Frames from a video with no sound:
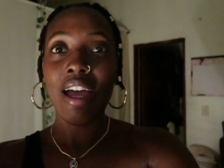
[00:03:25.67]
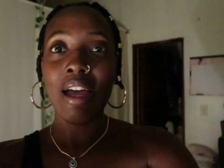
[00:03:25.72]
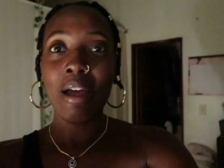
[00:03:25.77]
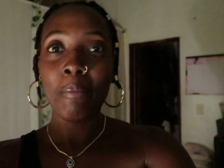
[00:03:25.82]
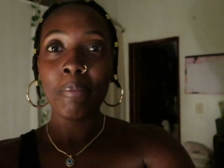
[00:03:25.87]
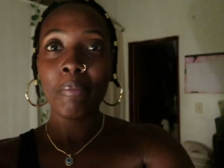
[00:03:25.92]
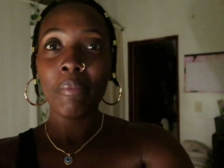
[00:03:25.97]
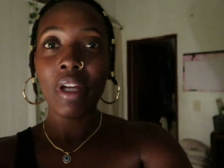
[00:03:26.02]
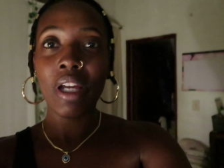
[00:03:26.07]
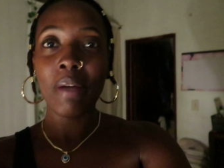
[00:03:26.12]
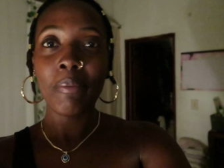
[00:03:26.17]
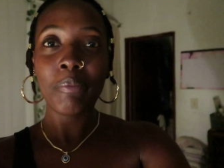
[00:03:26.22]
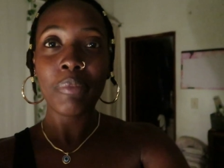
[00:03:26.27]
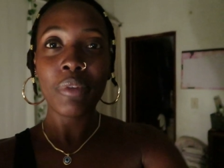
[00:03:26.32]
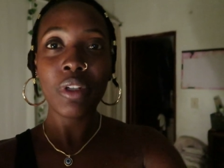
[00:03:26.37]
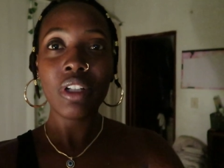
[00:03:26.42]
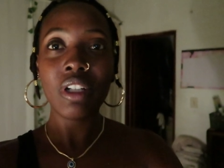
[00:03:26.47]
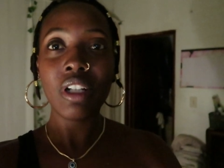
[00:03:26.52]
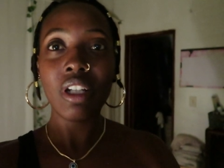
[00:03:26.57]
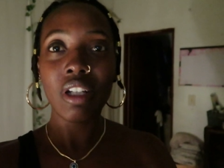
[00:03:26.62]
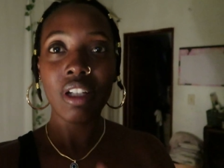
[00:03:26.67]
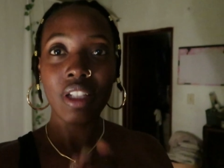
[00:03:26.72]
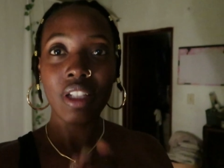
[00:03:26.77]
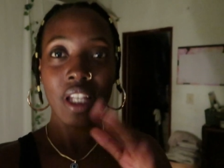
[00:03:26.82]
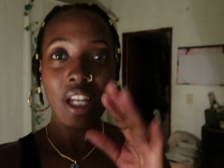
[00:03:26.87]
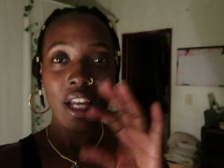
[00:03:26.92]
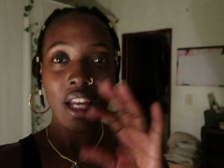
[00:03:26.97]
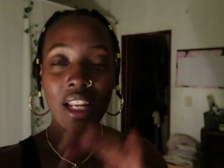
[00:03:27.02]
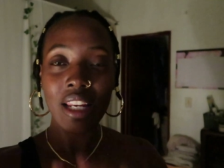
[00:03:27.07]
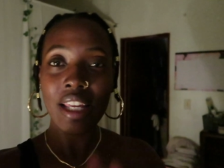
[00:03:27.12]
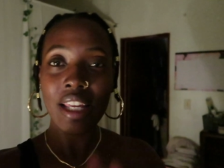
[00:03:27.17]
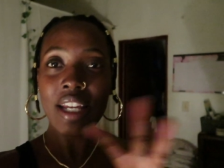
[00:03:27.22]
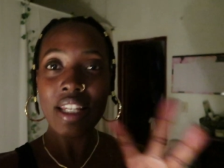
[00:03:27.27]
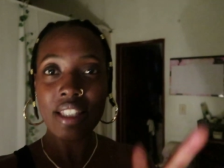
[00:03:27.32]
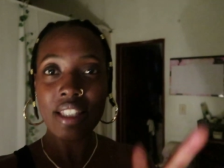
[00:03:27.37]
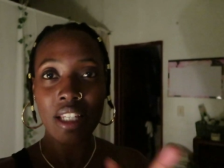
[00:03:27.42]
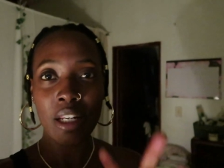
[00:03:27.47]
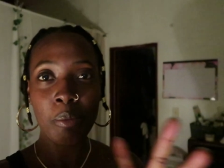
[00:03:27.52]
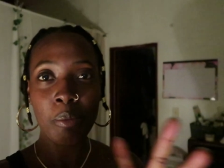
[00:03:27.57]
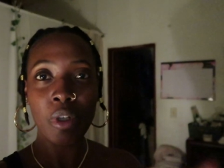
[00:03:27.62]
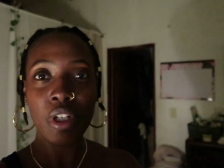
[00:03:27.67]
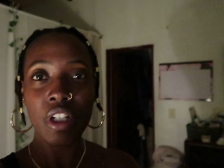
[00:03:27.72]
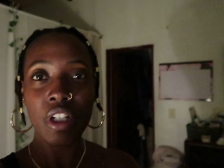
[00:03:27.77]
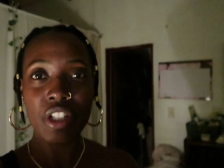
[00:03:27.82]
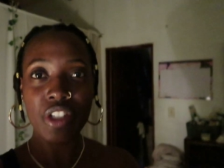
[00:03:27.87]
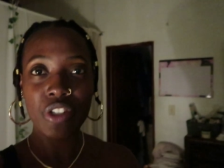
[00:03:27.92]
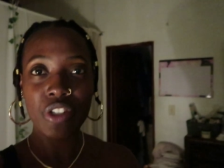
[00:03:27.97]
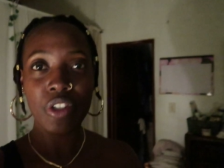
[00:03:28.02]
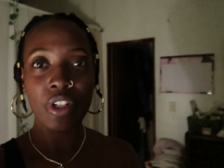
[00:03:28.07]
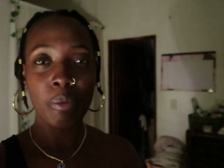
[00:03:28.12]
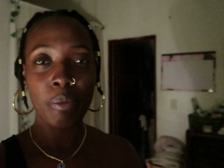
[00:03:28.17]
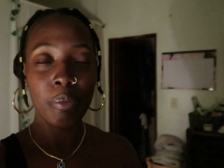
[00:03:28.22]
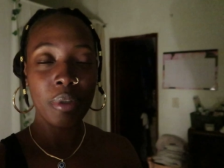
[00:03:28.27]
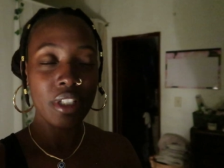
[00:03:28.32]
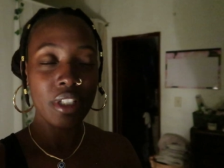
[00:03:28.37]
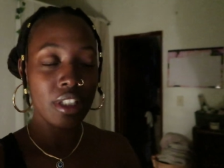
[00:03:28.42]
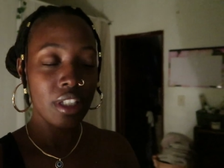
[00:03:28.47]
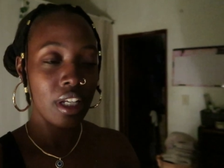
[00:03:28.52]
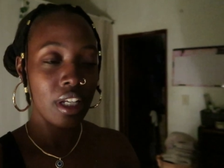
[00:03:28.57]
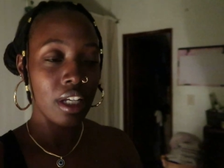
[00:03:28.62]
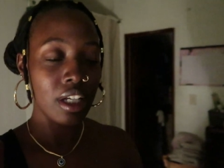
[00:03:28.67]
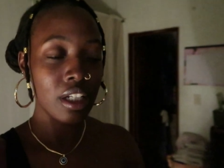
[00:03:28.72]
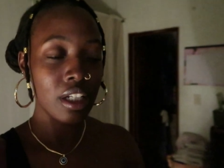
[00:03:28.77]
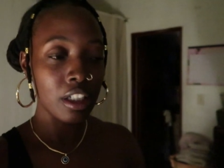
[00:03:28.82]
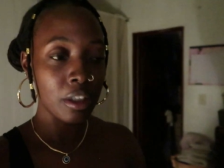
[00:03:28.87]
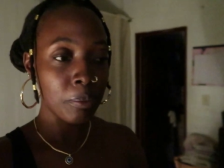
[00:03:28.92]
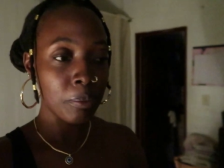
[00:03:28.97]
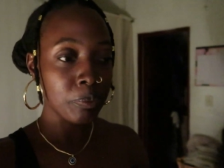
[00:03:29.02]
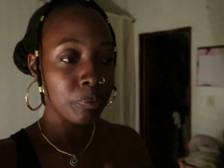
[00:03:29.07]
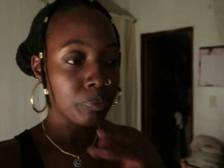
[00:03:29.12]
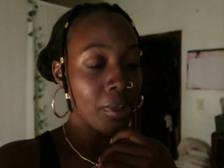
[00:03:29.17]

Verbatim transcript: I'm, I'm gonna, yeah, like I said, I'm gonna insert a piece of that clip.